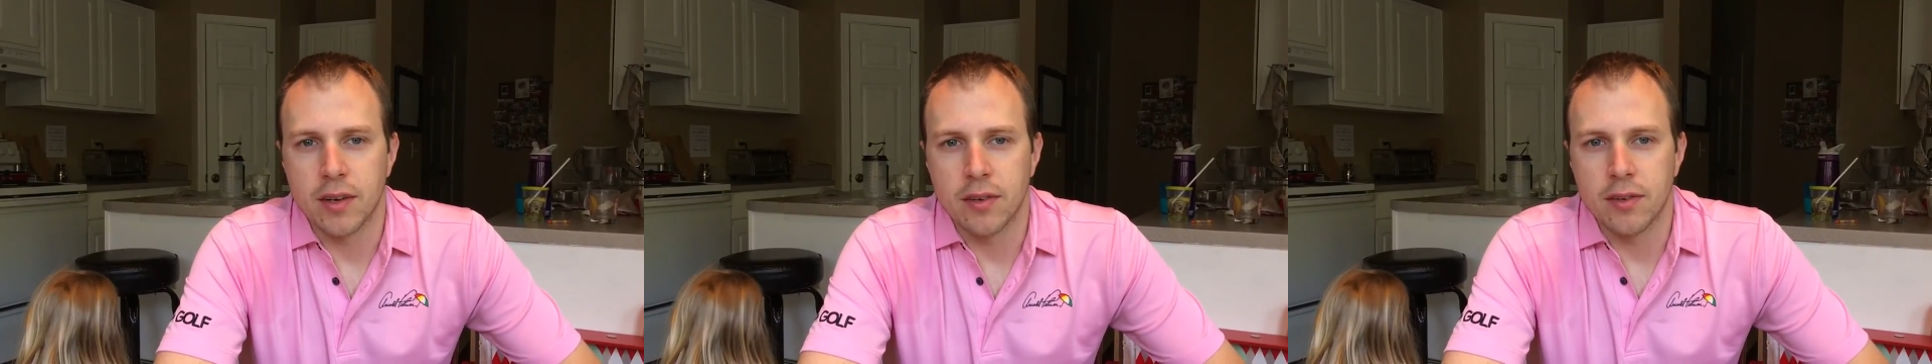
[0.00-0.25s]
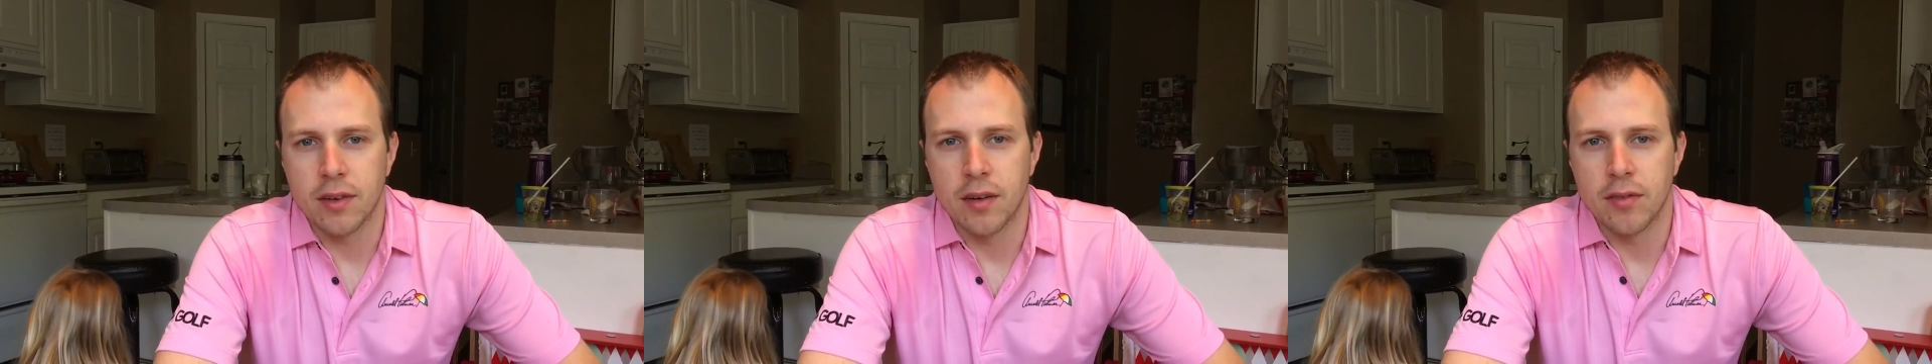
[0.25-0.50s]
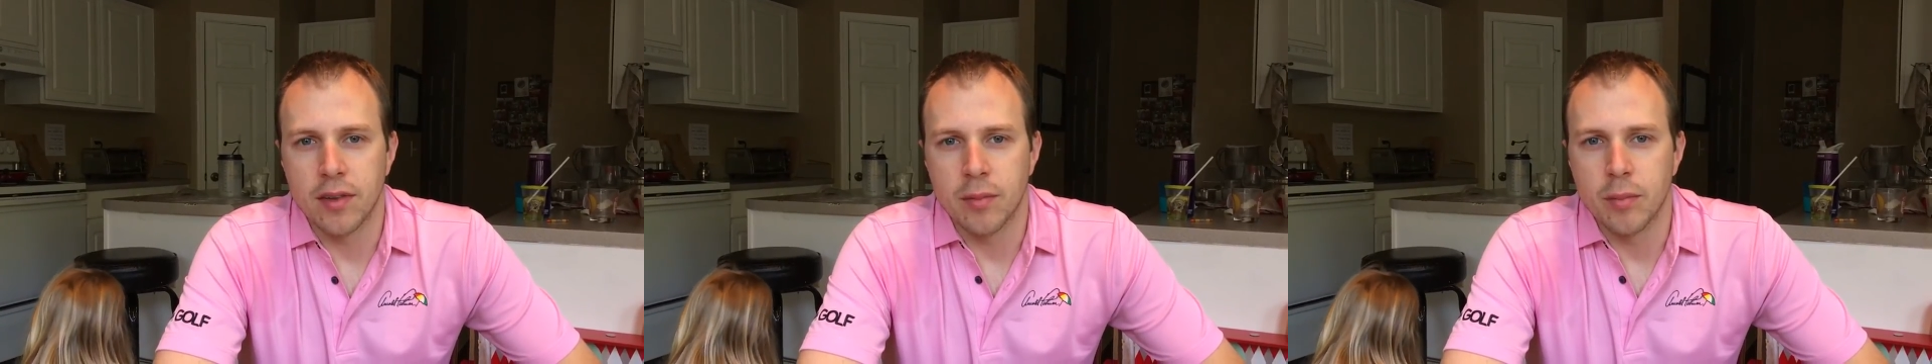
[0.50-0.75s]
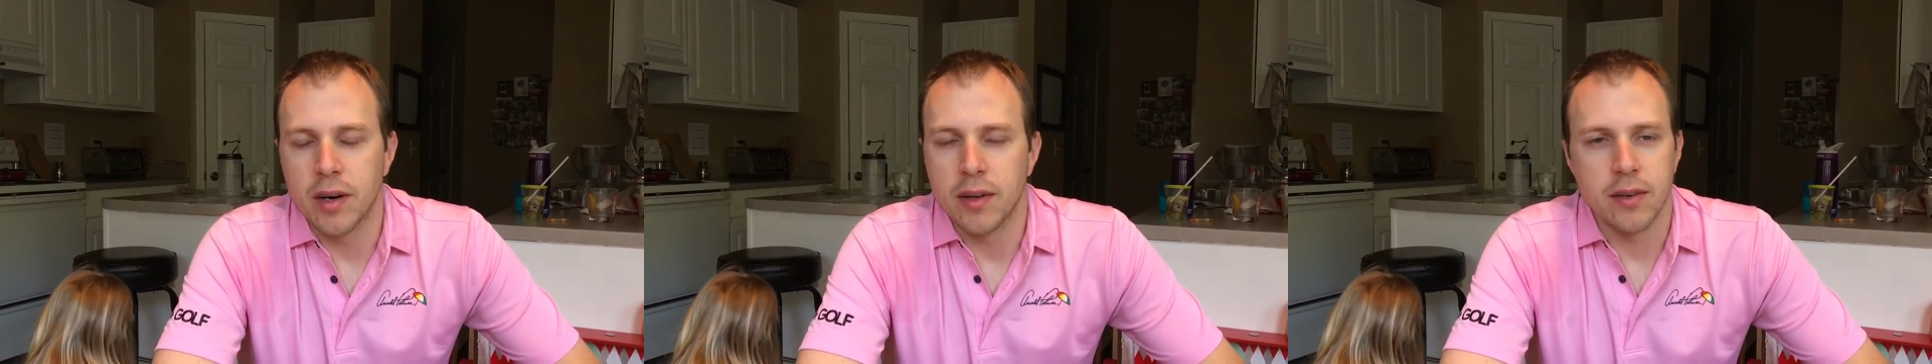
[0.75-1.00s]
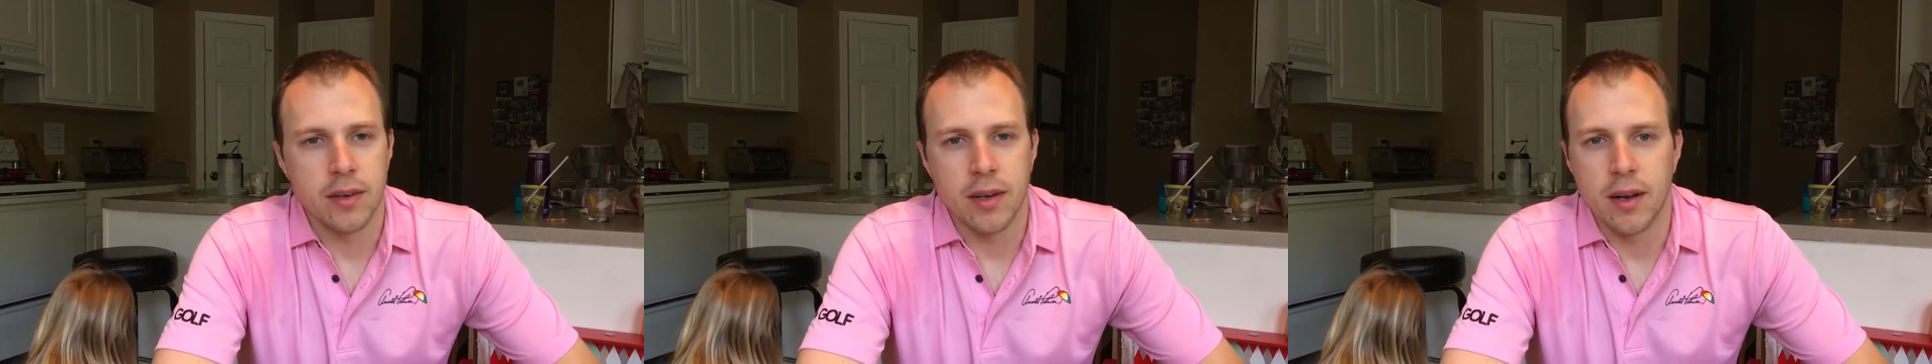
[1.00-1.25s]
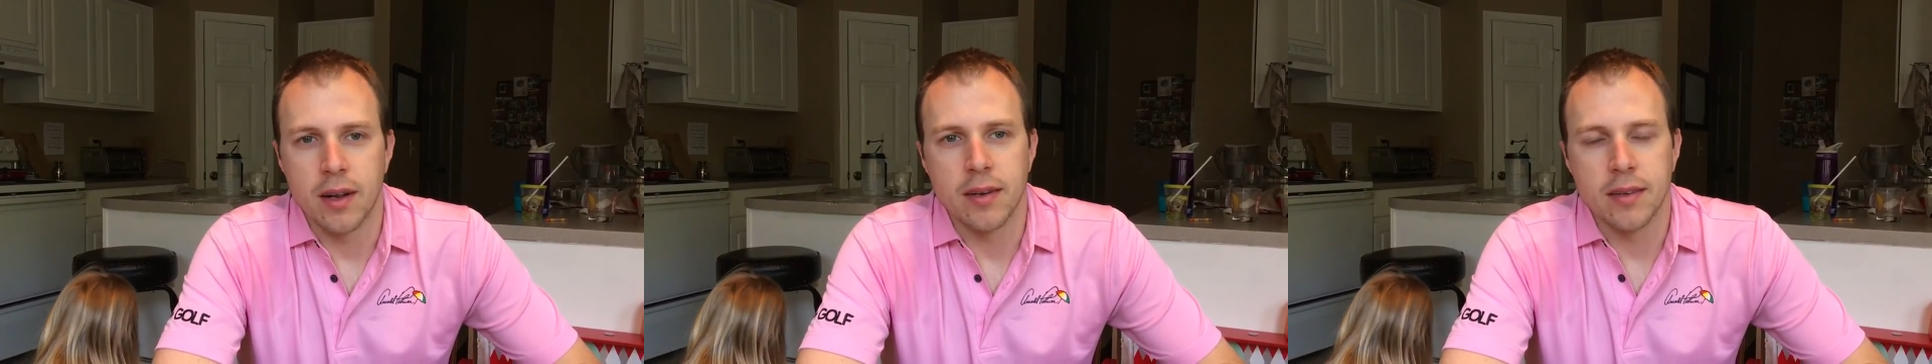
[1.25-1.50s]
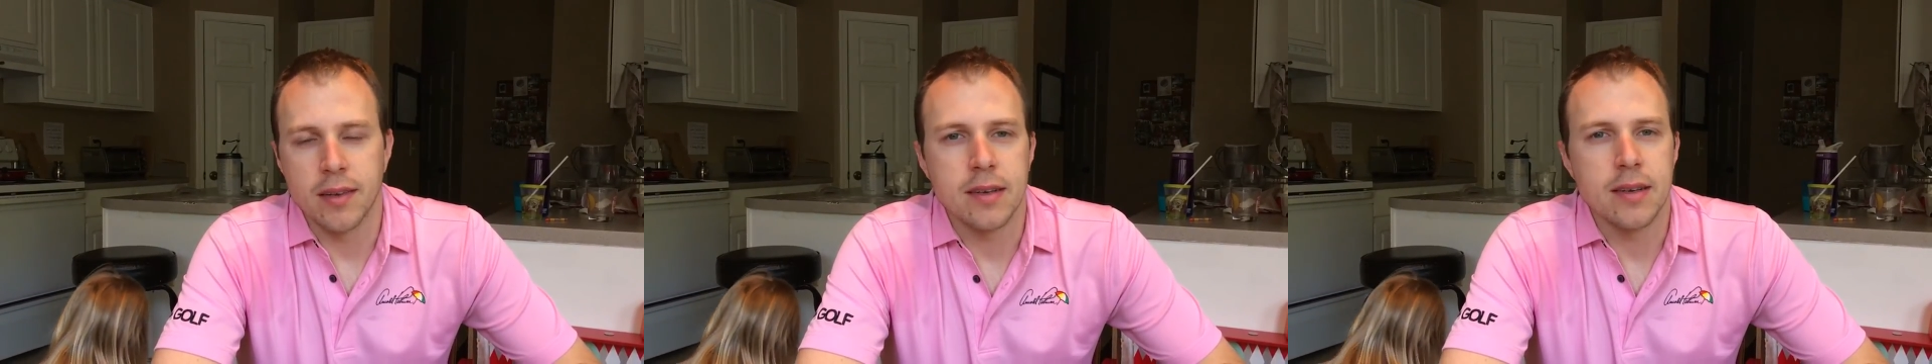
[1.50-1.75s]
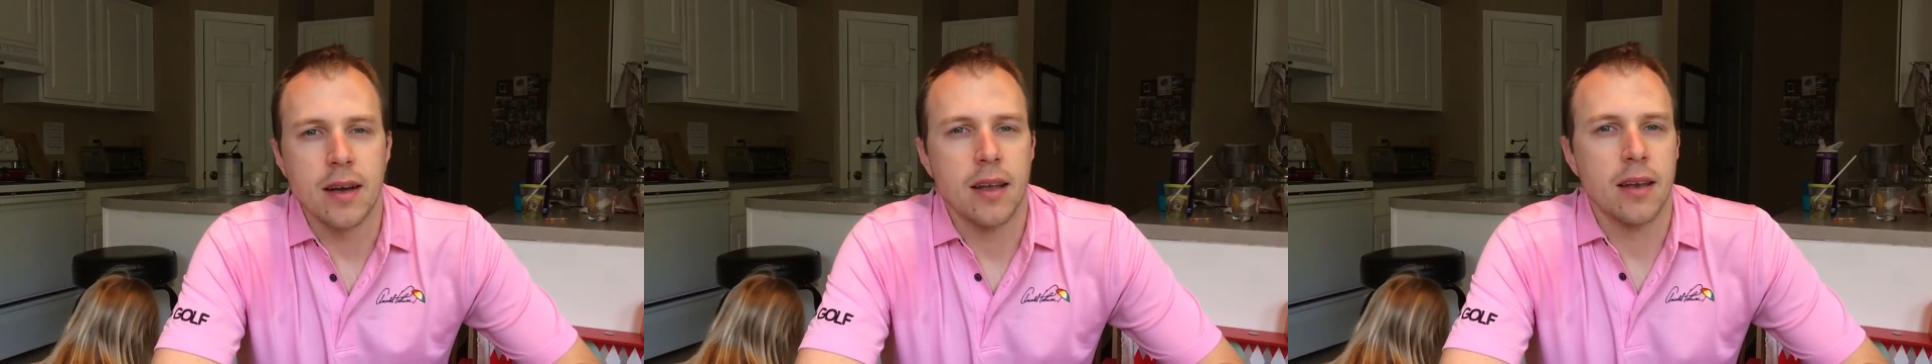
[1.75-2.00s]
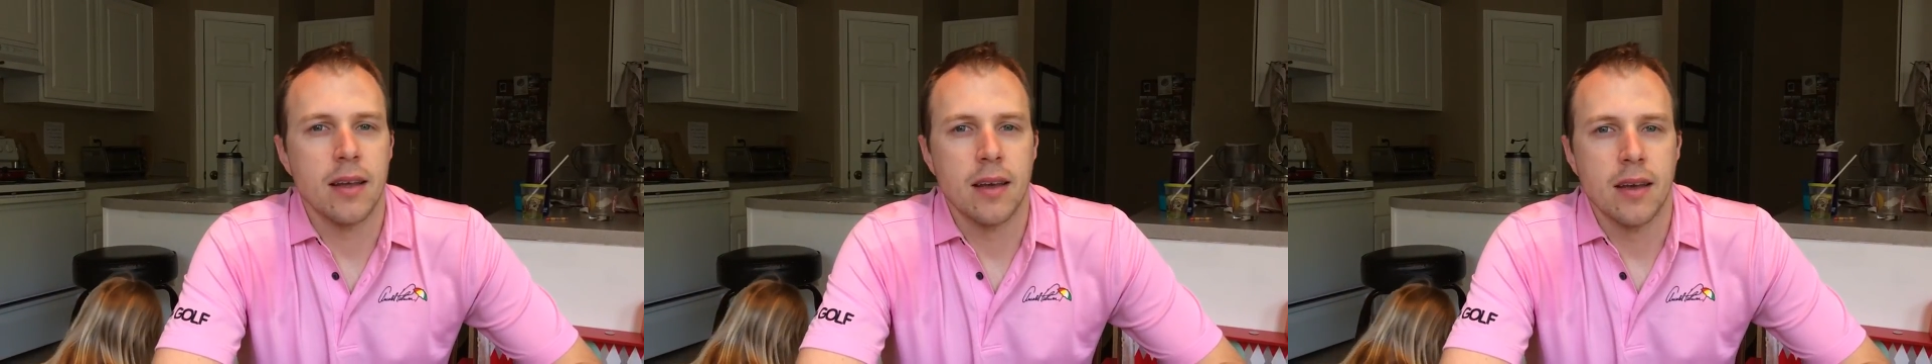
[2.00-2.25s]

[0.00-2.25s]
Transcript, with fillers: yourself in the butt to get anything done.